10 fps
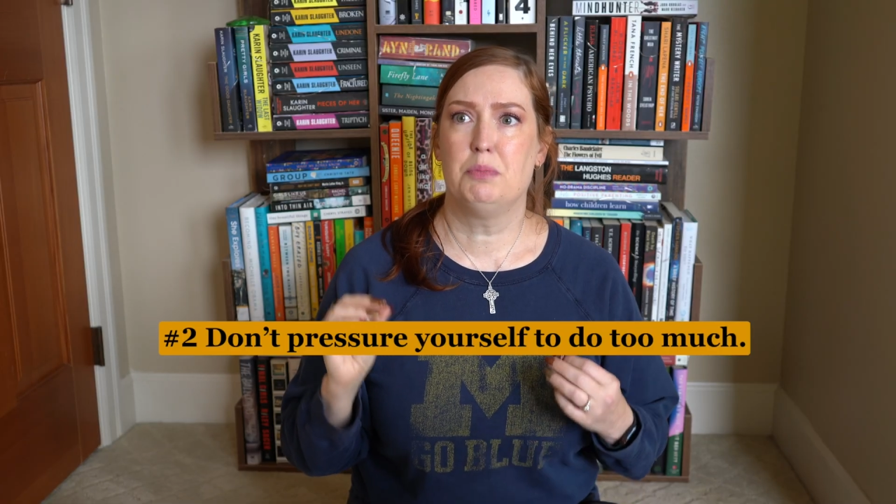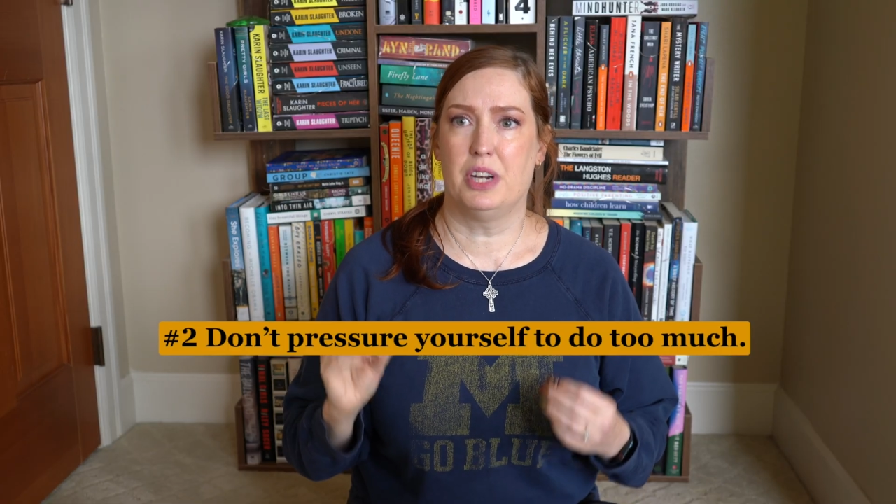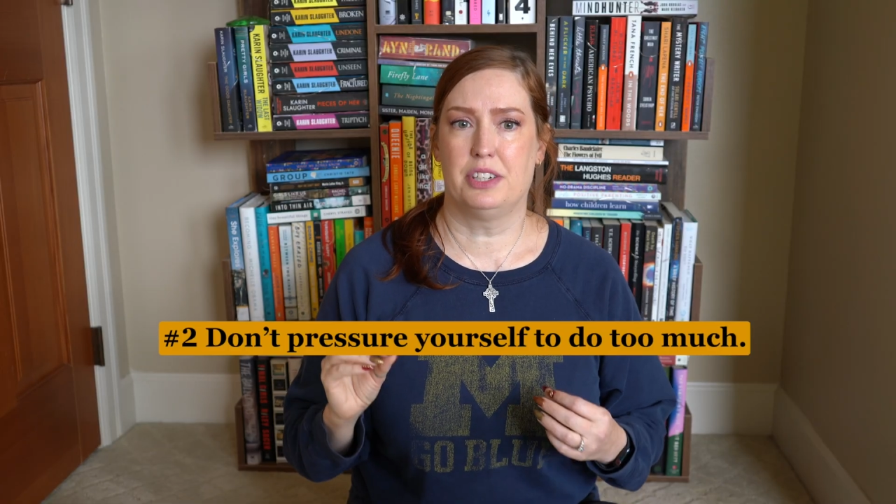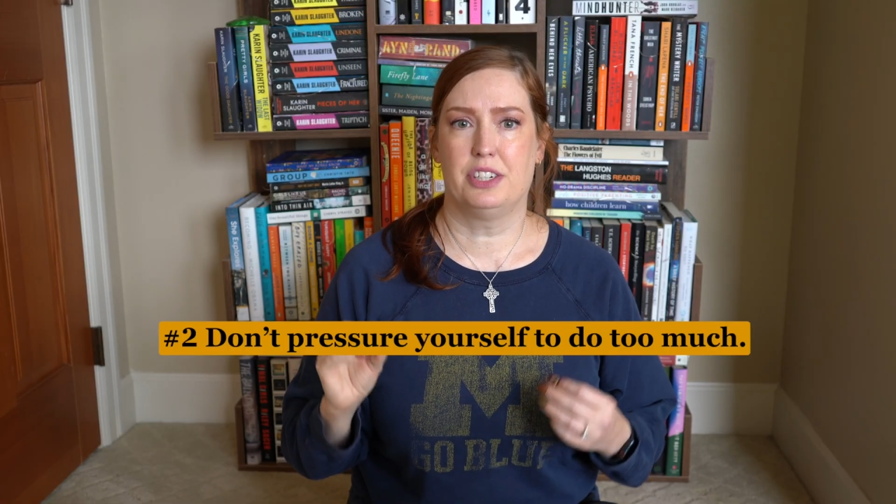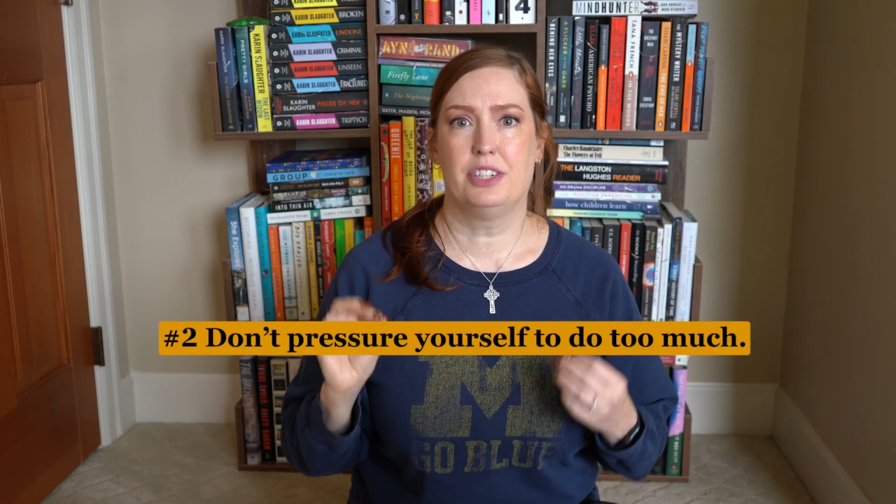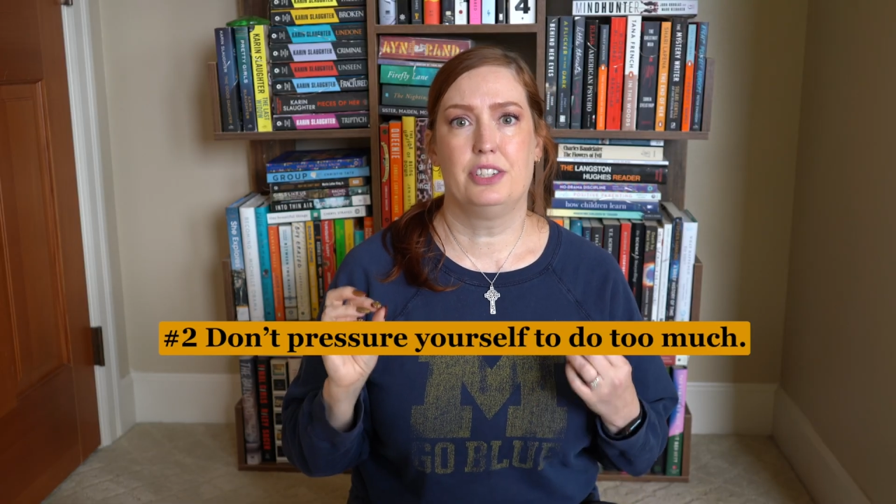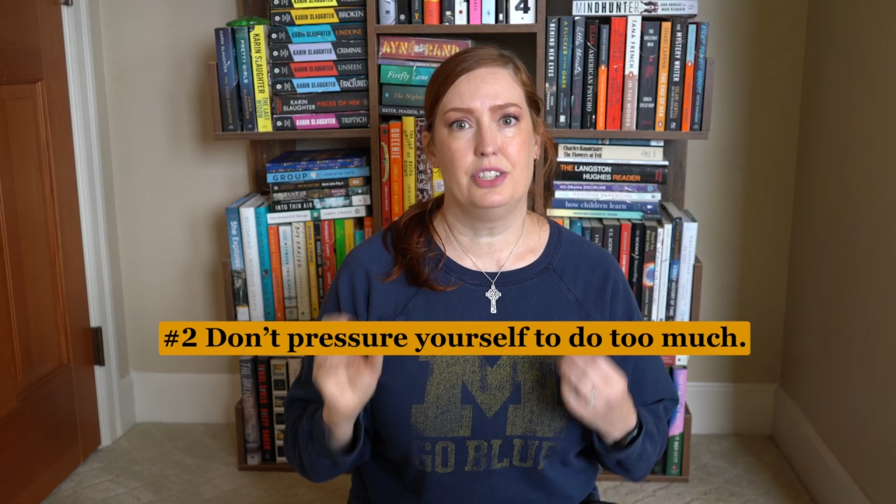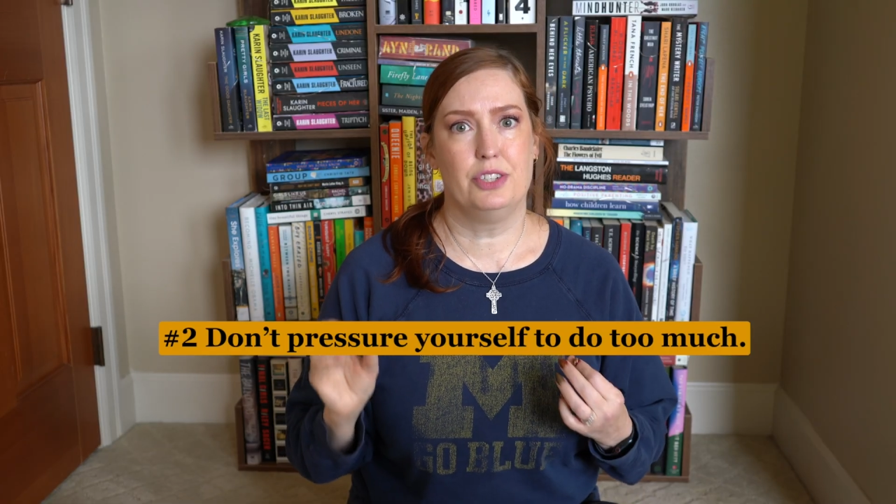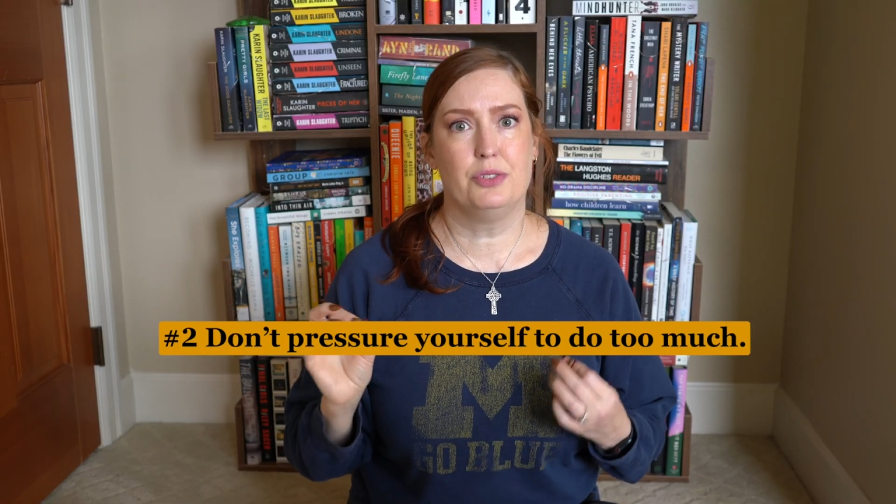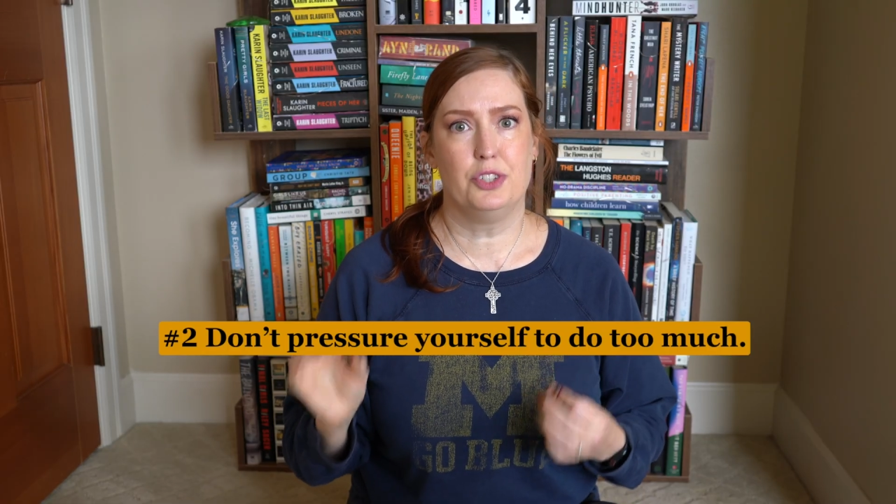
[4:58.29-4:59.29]
pressured to
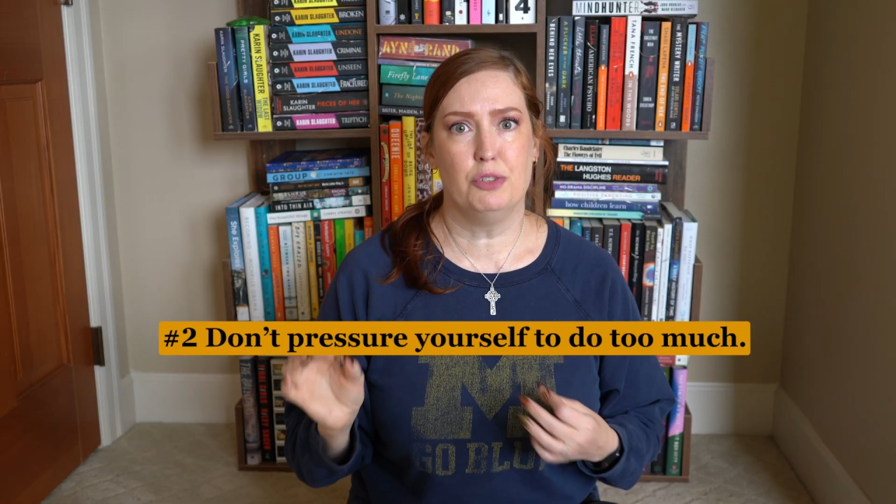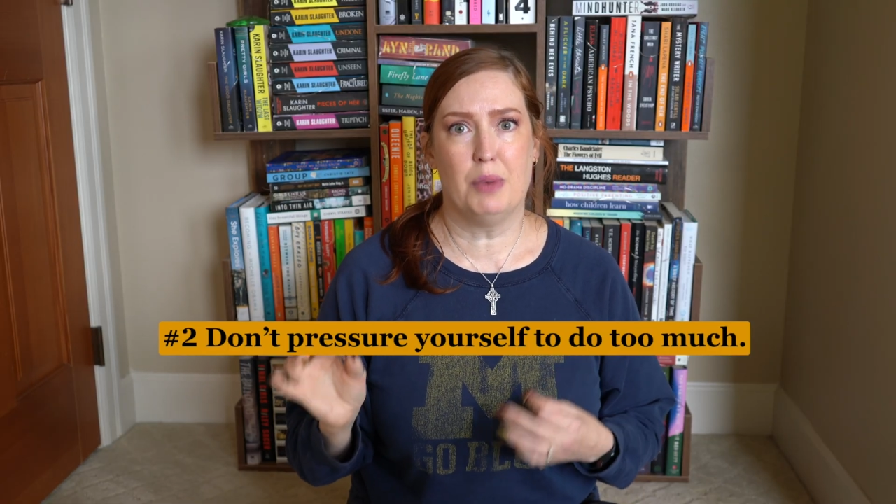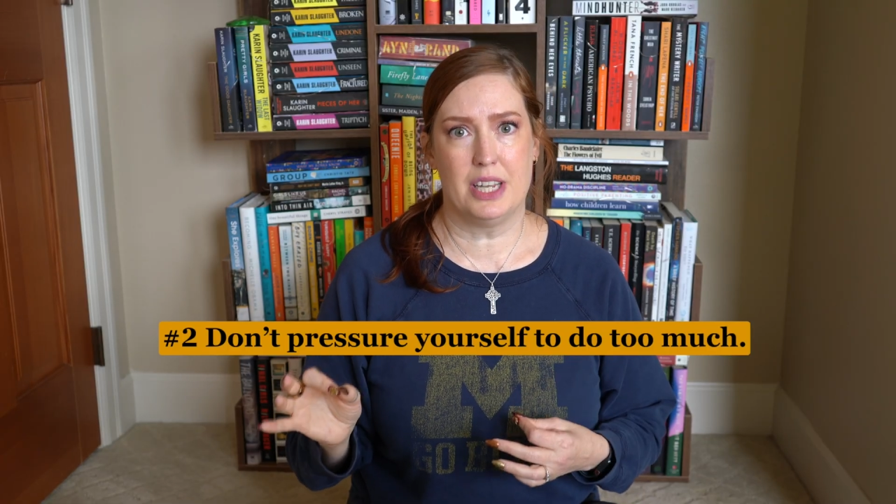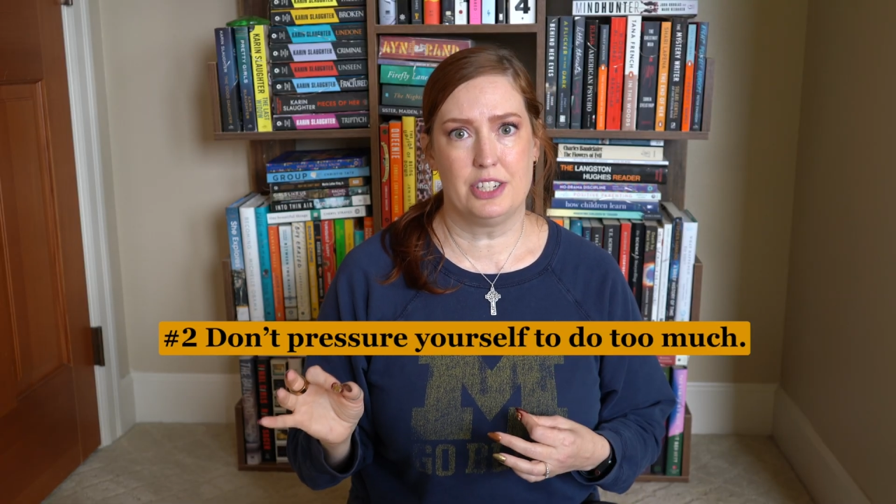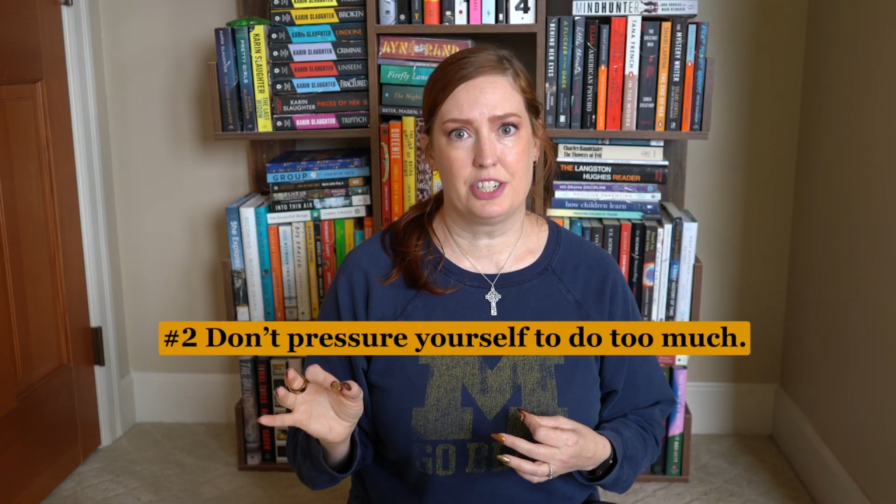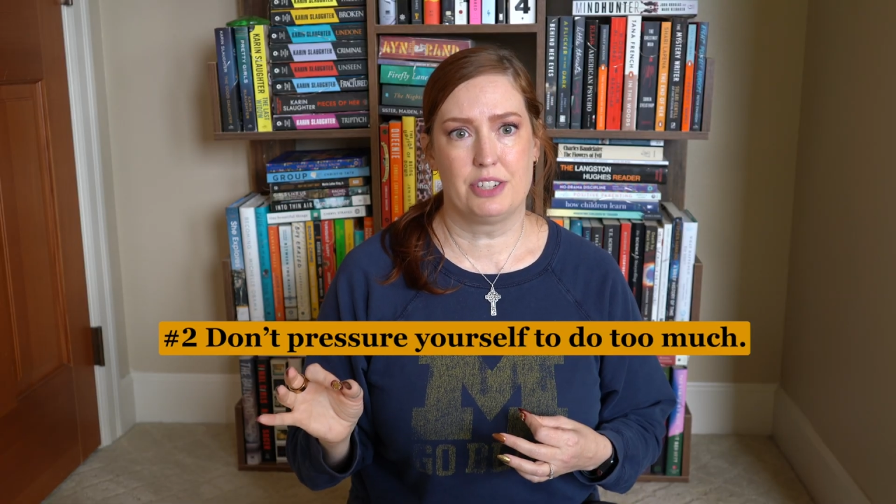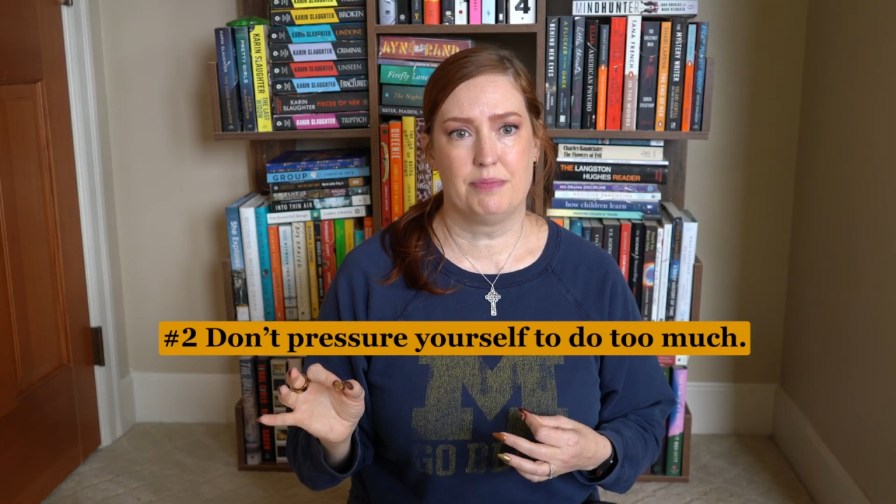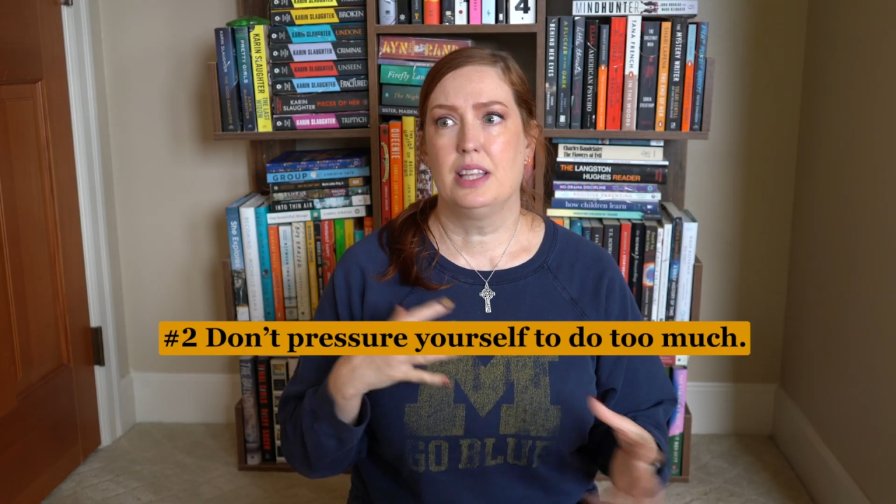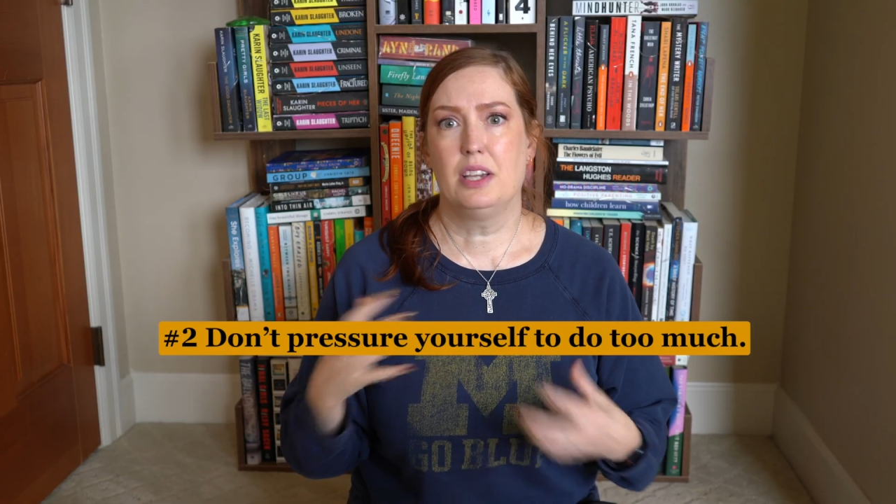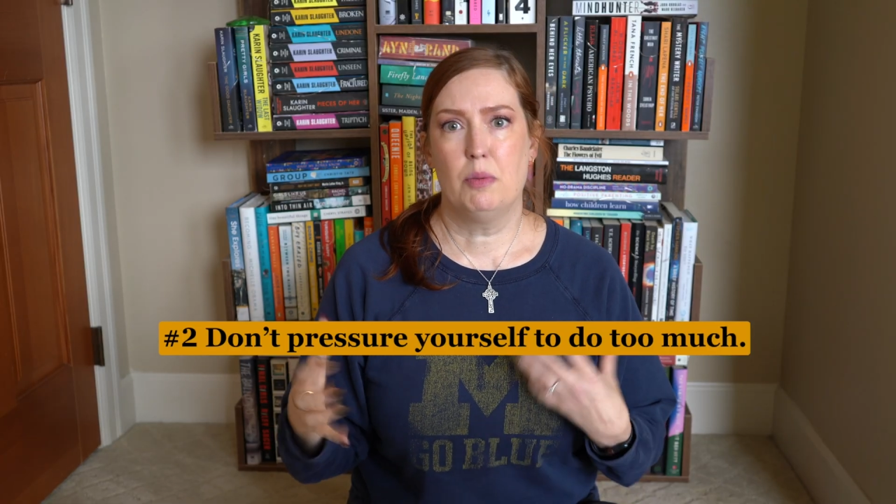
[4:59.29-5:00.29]
do too much. Think